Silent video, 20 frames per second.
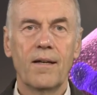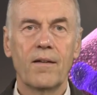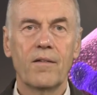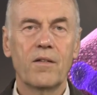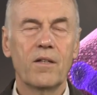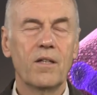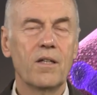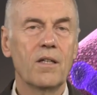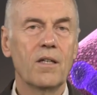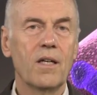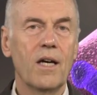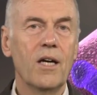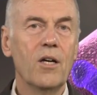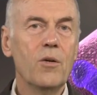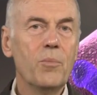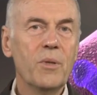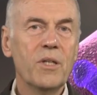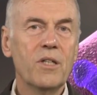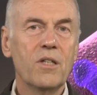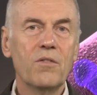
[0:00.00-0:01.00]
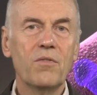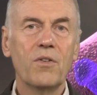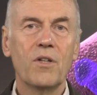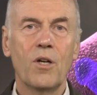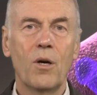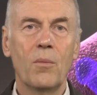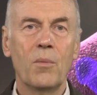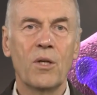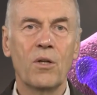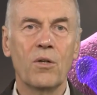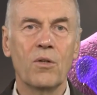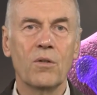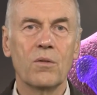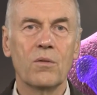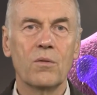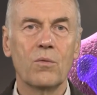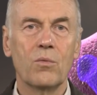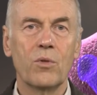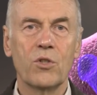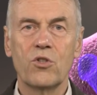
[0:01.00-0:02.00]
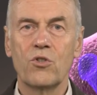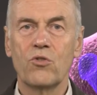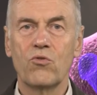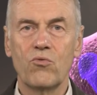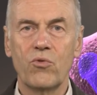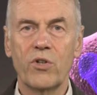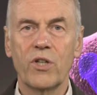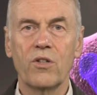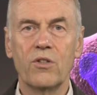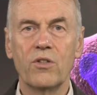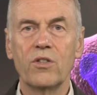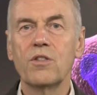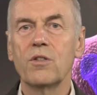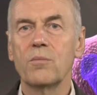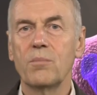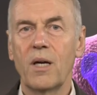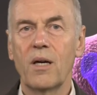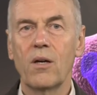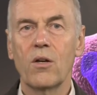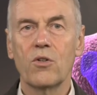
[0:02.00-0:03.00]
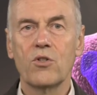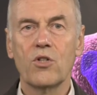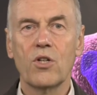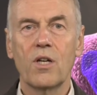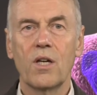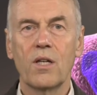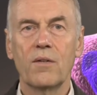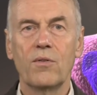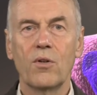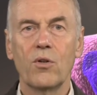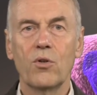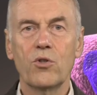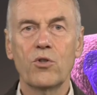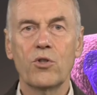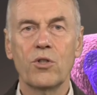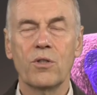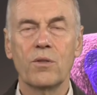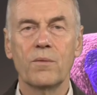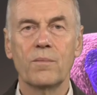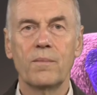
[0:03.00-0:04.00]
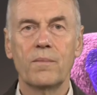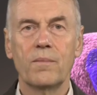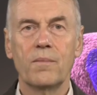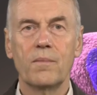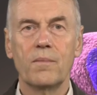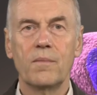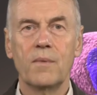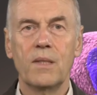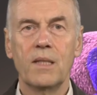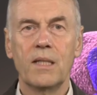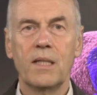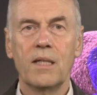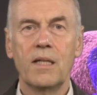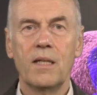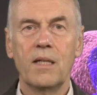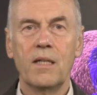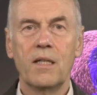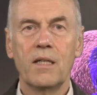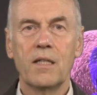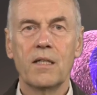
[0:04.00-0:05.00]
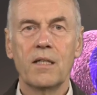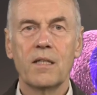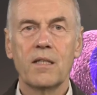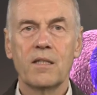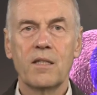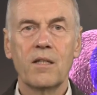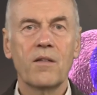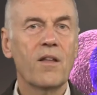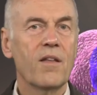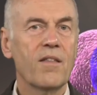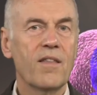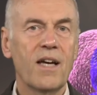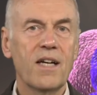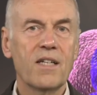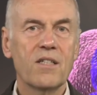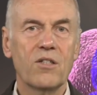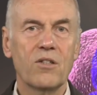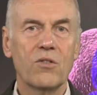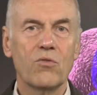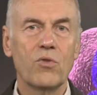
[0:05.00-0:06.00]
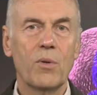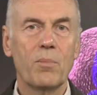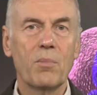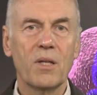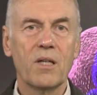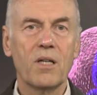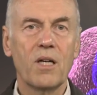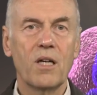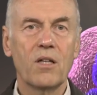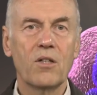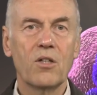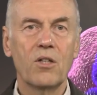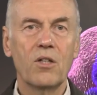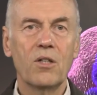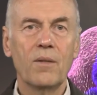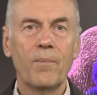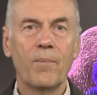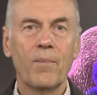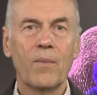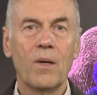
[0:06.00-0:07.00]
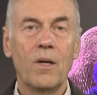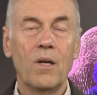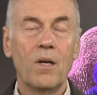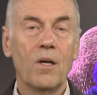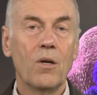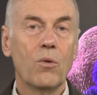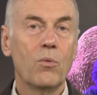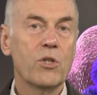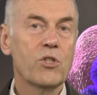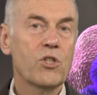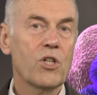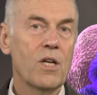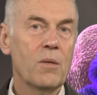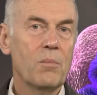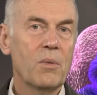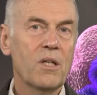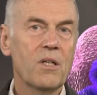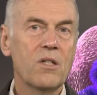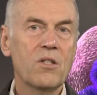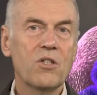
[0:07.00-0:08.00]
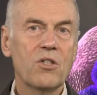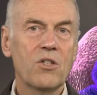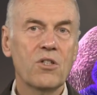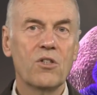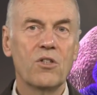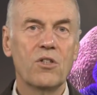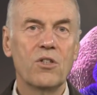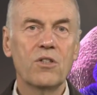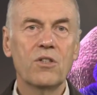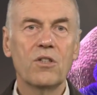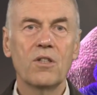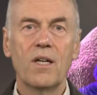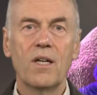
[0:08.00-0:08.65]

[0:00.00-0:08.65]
The RPD phenomenon which triggered biological evolution. Synthesizing replicator, which can be considered